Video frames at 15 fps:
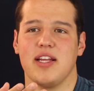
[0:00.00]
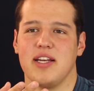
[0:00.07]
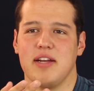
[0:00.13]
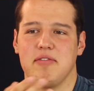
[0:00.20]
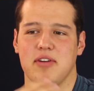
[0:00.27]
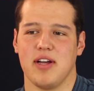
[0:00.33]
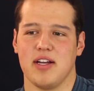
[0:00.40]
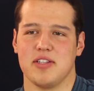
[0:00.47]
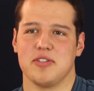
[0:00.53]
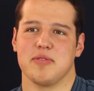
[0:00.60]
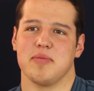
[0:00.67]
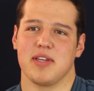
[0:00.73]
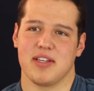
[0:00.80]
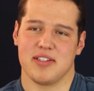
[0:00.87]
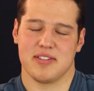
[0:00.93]
that i never had to
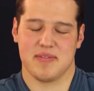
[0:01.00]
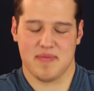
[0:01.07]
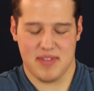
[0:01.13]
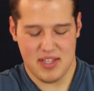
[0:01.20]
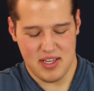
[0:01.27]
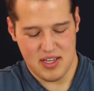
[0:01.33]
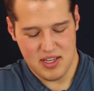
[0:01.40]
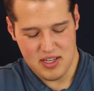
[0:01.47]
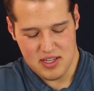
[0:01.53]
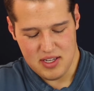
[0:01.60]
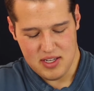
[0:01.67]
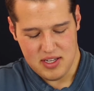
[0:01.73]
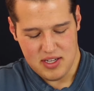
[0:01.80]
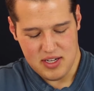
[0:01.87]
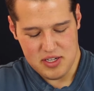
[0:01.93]
because
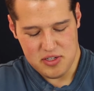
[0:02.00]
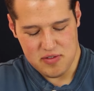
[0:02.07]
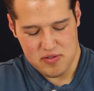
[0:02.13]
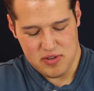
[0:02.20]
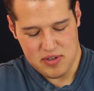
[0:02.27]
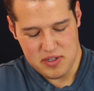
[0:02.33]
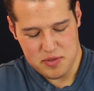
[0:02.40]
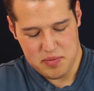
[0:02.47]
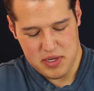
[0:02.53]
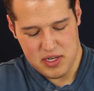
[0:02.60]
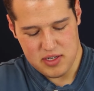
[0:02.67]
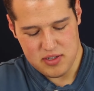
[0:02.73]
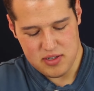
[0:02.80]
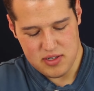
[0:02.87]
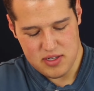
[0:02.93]
us were drawn
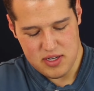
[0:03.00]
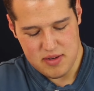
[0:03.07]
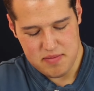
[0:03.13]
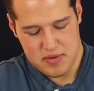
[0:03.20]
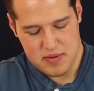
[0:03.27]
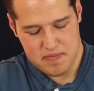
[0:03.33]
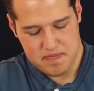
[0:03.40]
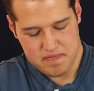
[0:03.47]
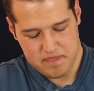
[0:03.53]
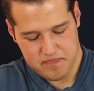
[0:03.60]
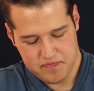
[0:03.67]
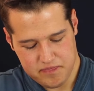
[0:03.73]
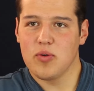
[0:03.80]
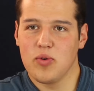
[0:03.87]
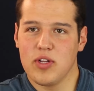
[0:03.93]
hispanics all the time but
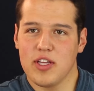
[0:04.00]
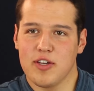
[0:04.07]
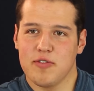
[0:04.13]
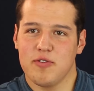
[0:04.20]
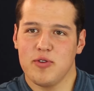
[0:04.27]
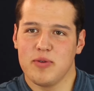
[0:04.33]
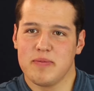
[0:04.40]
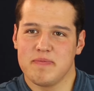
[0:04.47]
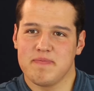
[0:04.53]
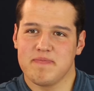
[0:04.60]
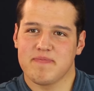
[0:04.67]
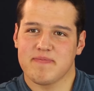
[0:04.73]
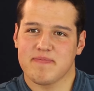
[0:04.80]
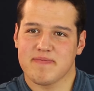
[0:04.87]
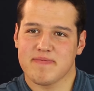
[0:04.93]
really good food
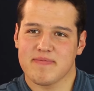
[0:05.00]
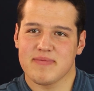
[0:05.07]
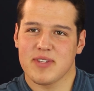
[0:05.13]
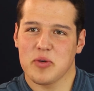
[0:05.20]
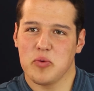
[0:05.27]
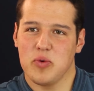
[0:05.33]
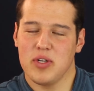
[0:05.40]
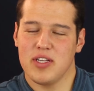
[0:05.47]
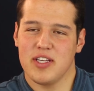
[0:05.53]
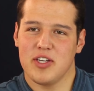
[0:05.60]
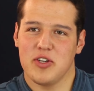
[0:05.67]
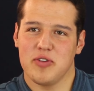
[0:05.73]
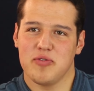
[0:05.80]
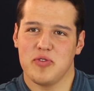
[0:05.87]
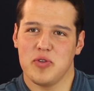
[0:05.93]
really
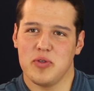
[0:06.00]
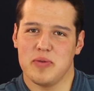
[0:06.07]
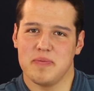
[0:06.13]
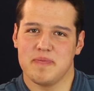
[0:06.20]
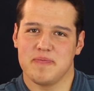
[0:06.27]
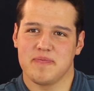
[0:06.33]
good food